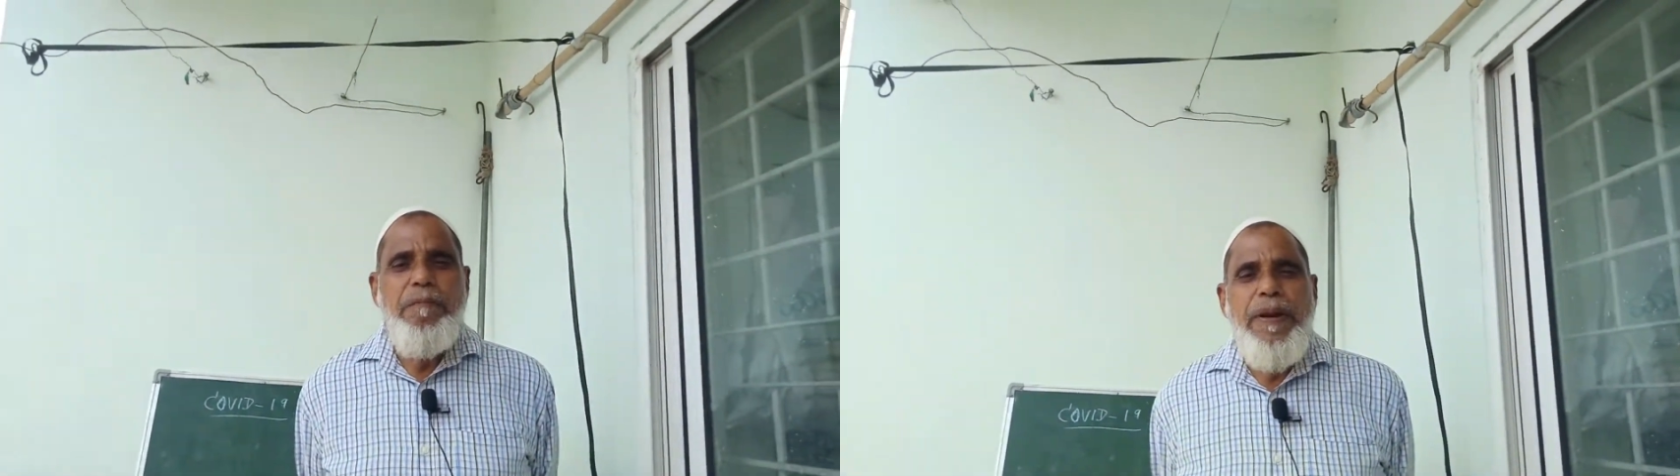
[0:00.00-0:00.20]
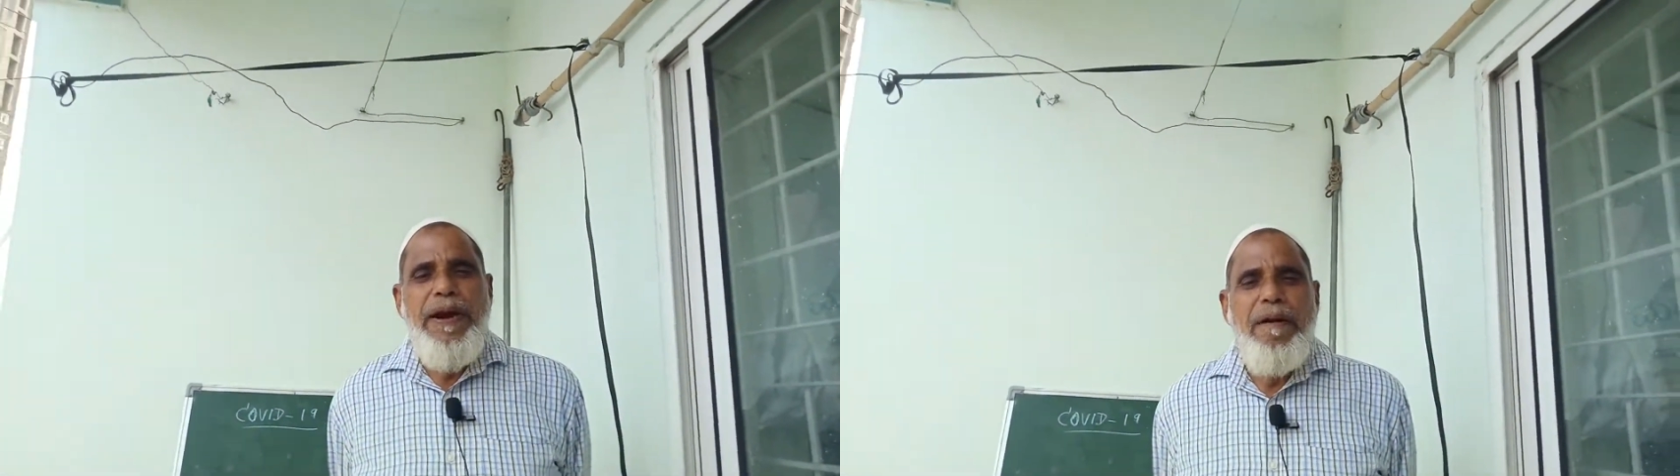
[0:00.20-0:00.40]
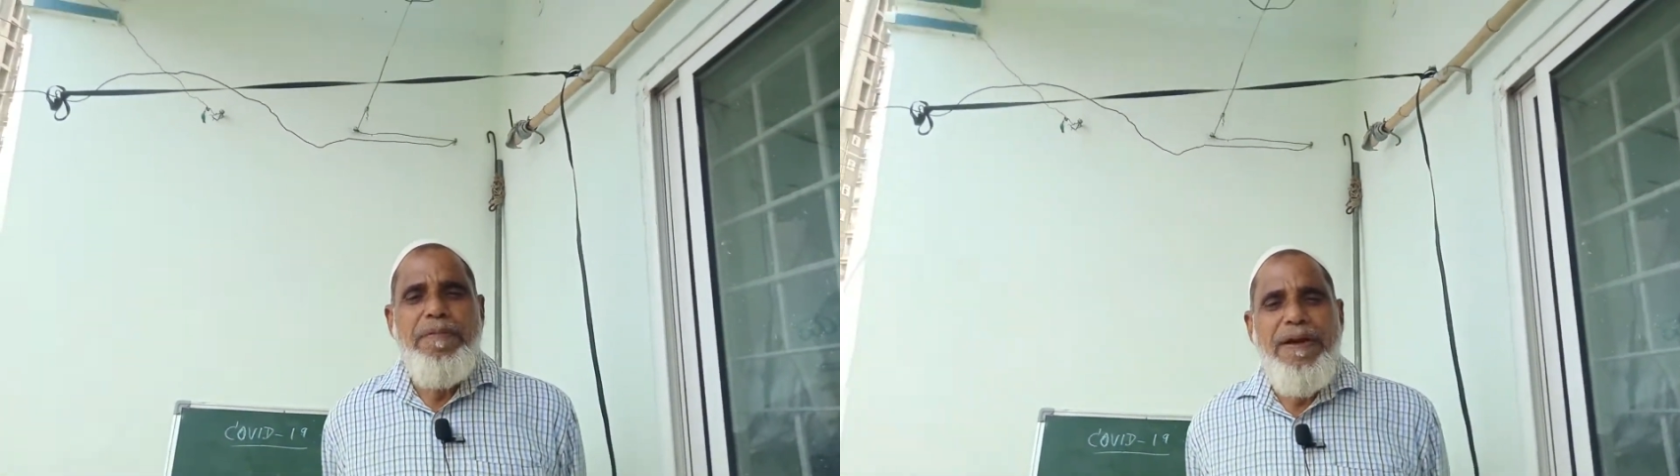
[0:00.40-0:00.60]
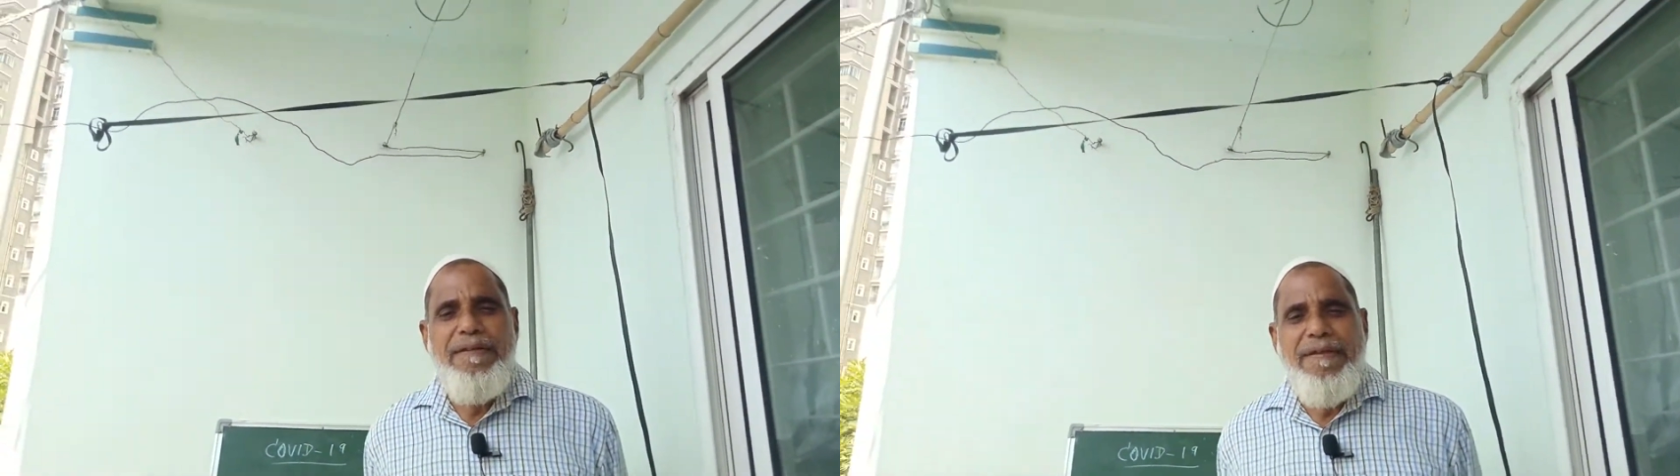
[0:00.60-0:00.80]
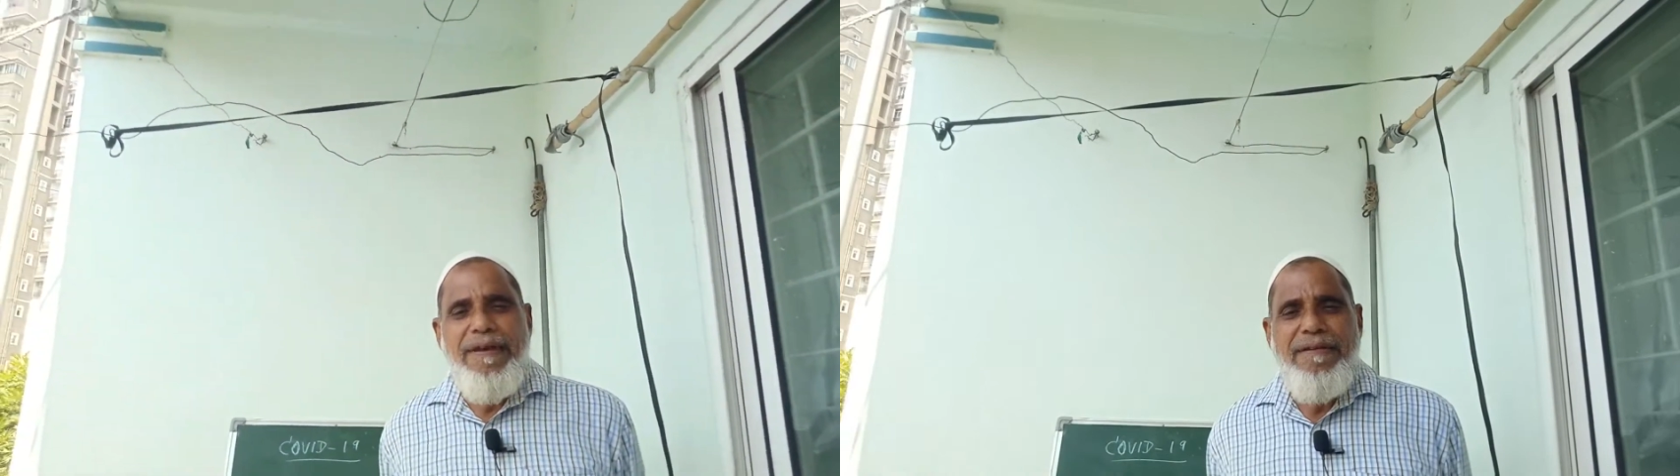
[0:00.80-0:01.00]
period of the
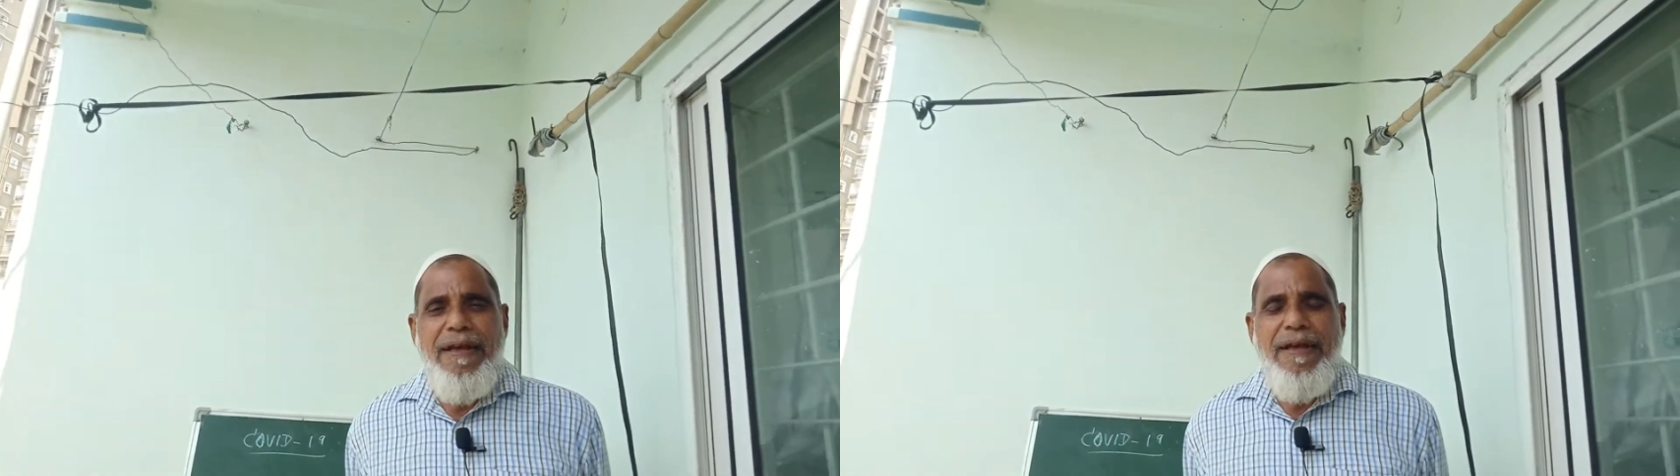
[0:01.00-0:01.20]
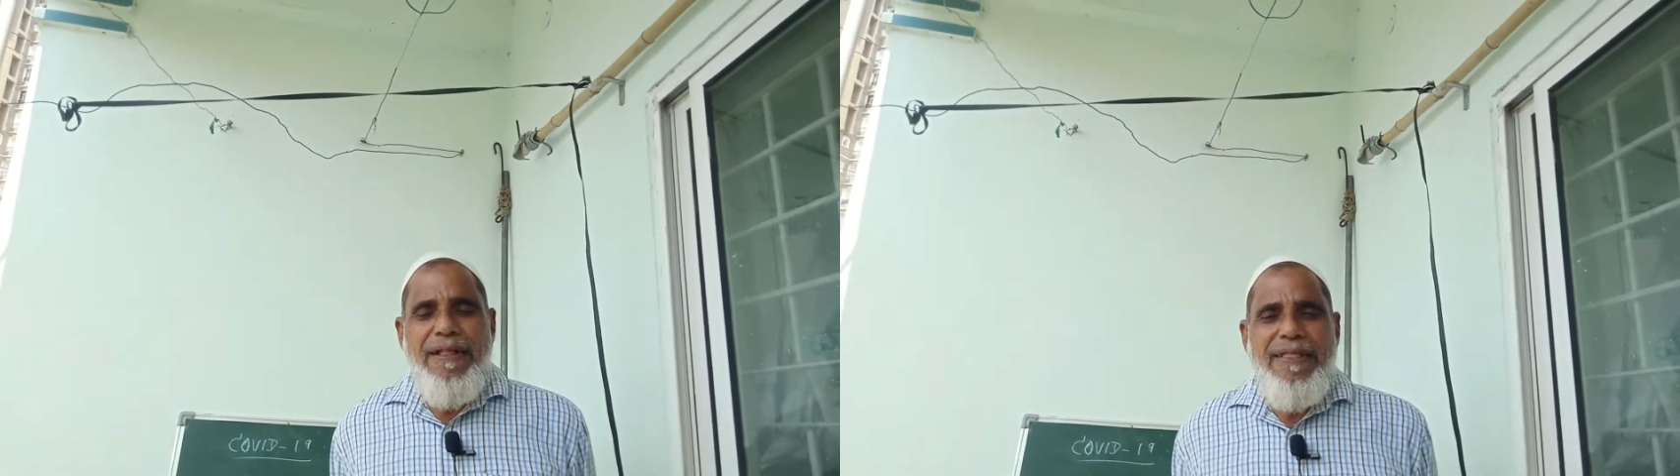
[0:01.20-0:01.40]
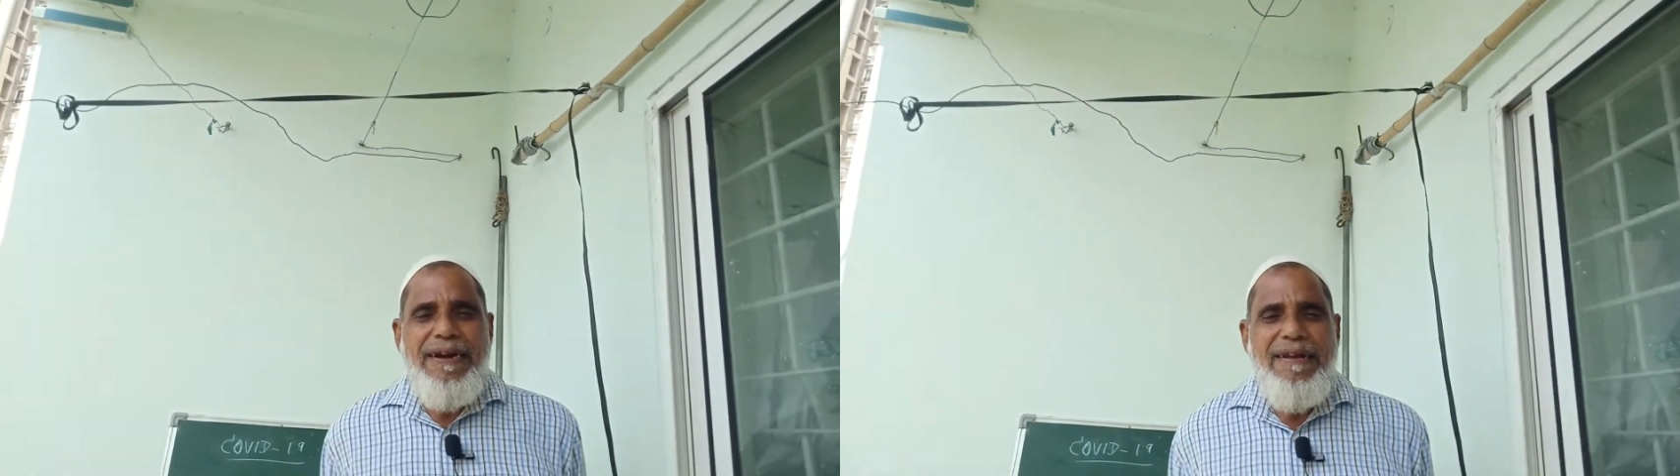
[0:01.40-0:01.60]
disease, that